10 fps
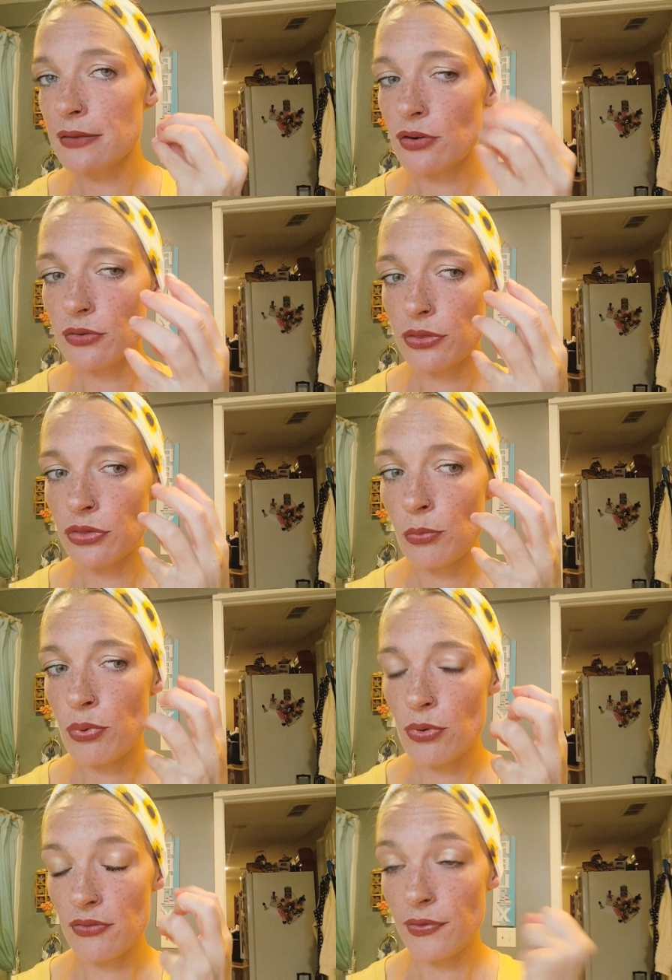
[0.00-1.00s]
or the
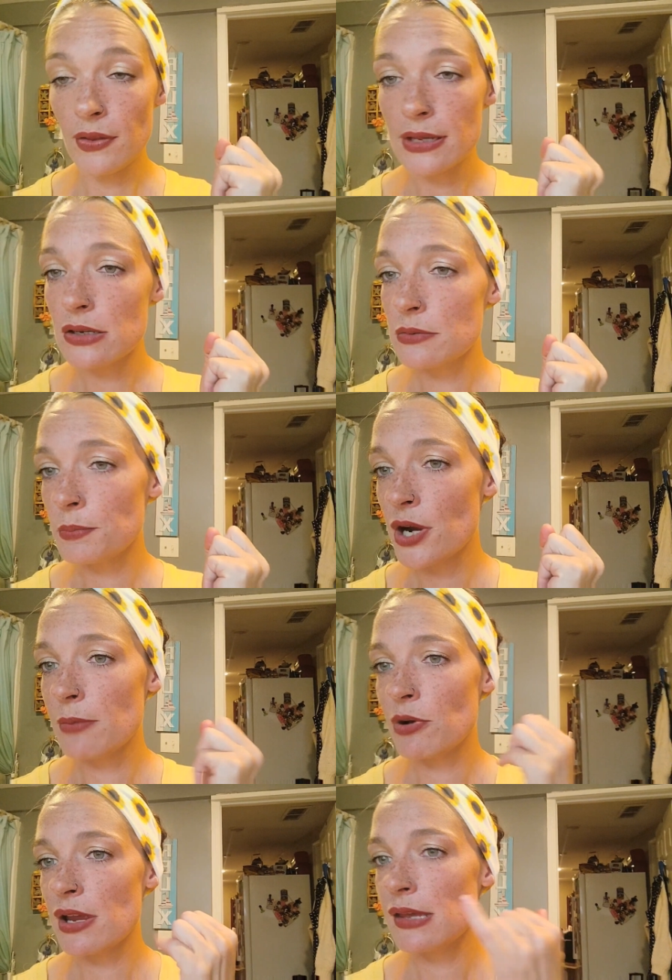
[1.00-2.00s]
pore filling
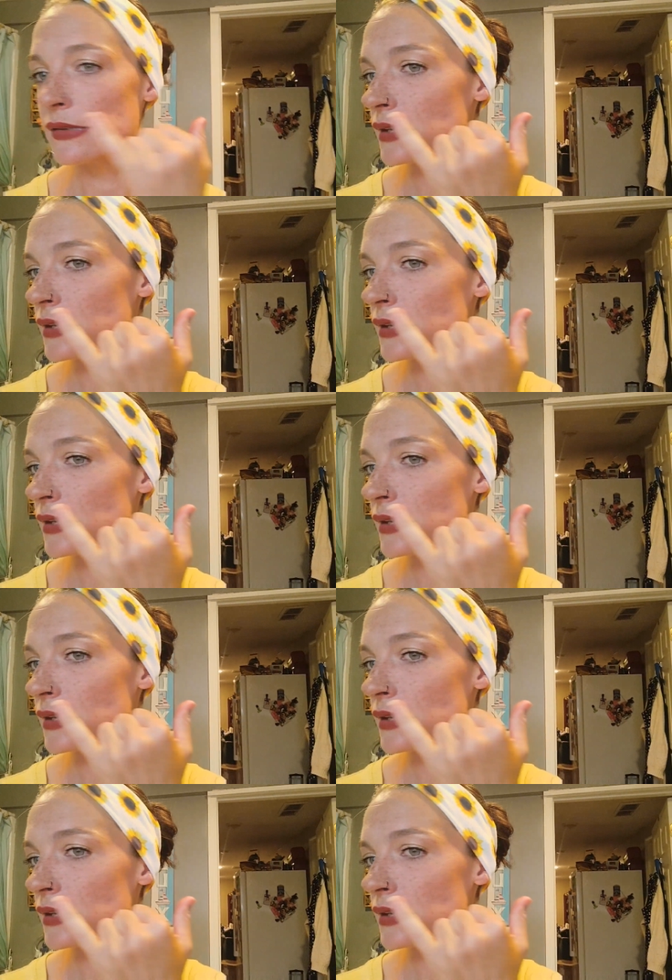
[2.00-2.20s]
primer is,